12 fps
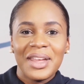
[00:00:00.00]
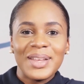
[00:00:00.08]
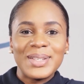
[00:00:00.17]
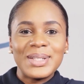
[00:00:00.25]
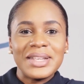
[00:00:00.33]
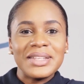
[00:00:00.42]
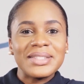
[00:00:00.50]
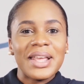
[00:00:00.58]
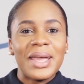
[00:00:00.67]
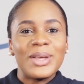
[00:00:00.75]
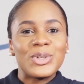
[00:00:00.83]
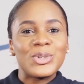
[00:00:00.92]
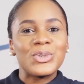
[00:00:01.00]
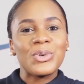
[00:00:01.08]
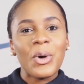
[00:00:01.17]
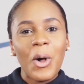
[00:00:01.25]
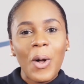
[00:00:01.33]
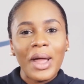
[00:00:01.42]
She's a
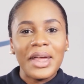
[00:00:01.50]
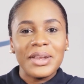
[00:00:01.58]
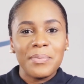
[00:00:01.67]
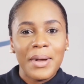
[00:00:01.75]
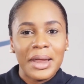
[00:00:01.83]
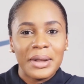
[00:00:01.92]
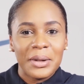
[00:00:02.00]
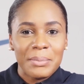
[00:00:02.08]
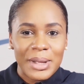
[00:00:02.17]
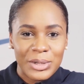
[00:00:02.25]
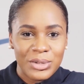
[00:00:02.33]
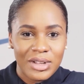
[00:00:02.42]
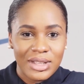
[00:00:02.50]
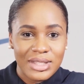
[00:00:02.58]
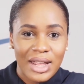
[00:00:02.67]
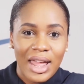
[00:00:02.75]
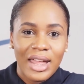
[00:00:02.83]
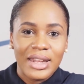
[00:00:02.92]
strong independent
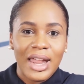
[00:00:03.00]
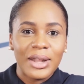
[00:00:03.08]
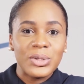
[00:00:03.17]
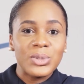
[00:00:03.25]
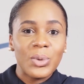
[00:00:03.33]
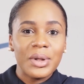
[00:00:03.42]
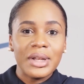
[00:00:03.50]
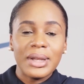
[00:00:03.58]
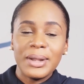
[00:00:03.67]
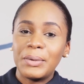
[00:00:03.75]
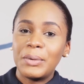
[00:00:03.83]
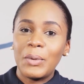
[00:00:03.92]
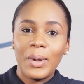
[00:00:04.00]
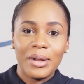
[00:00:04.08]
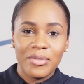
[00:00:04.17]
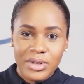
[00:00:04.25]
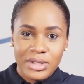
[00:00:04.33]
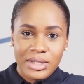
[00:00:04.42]
matrix that don't no
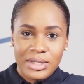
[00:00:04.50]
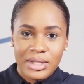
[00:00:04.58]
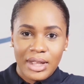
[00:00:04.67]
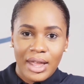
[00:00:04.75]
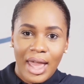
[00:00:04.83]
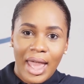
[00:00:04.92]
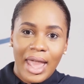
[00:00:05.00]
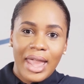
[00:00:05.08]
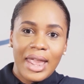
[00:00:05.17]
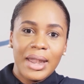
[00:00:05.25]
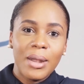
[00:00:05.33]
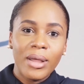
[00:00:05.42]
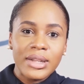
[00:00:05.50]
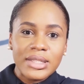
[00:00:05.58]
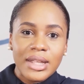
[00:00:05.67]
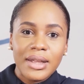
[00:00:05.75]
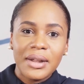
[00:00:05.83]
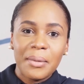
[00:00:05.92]
inverse. A
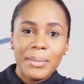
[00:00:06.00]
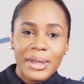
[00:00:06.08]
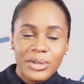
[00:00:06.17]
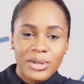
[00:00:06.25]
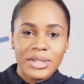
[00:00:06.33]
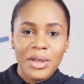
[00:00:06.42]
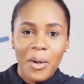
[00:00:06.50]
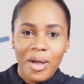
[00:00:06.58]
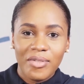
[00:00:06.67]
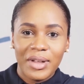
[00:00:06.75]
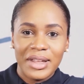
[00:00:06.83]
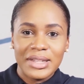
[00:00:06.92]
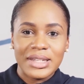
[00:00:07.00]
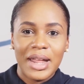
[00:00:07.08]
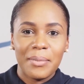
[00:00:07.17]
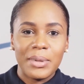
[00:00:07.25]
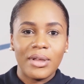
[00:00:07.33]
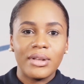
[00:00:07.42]
non-singular matrix, however, is
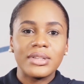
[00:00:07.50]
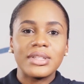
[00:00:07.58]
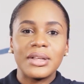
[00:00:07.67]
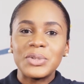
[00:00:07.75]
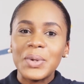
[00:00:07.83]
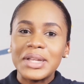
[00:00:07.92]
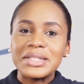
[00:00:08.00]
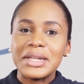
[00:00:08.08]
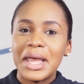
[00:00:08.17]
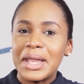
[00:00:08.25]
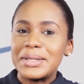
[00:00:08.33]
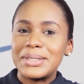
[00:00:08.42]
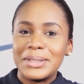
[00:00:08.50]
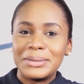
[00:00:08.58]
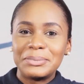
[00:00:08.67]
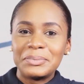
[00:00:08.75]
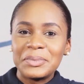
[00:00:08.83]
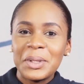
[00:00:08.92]
like Beyonce in
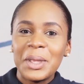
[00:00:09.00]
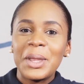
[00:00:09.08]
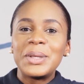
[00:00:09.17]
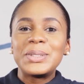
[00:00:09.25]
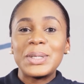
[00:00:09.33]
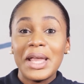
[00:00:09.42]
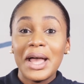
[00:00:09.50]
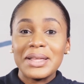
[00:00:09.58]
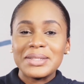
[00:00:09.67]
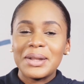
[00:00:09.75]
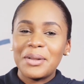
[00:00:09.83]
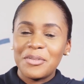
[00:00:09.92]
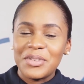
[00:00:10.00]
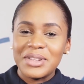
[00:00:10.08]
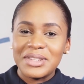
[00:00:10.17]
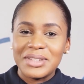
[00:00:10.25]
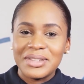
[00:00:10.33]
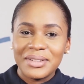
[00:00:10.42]
2019. She has an
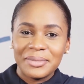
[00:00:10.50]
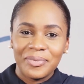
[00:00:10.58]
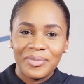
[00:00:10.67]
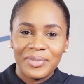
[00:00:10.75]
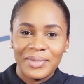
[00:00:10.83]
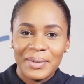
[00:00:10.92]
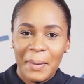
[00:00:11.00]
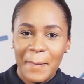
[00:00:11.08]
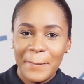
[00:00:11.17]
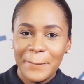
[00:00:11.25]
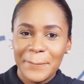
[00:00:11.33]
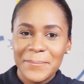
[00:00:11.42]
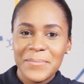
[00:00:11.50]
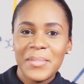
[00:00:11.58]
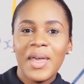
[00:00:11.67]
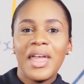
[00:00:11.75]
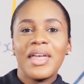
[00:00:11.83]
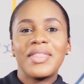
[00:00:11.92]
inverse.
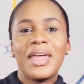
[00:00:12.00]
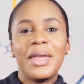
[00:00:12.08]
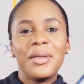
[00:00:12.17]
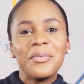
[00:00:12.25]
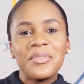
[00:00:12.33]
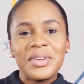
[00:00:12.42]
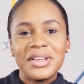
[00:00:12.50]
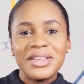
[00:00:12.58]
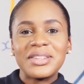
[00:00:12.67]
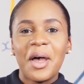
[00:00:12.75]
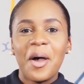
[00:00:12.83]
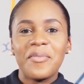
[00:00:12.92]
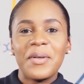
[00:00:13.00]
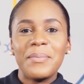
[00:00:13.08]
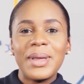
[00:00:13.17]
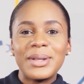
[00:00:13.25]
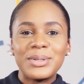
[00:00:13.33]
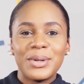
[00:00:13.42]
The inverse of a
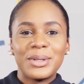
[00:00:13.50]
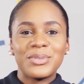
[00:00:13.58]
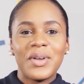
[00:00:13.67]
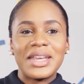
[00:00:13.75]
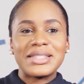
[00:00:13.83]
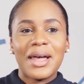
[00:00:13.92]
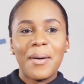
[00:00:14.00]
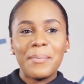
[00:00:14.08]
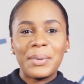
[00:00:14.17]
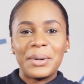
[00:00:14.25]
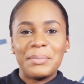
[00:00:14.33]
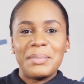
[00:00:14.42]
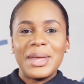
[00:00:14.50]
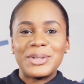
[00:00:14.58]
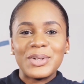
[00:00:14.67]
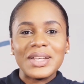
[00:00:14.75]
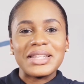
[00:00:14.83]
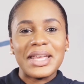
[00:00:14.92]
matrix, for example,
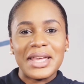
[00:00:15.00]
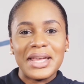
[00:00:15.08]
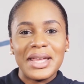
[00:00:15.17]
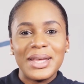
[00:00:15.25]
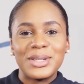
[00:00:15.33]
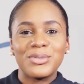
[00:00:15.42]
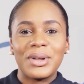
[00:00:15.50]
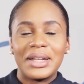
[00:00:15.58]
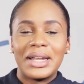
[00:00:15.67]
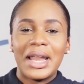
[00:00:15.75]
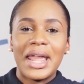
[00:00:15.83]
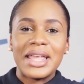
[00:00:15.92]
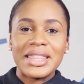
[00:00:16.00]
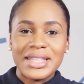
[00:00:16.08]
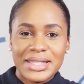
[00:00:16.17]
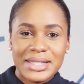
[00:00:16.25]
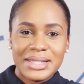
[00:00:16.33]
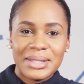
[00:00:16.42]
matrix A, is written like
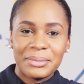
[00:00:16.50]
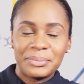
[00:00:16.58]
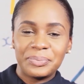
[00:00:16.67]
this.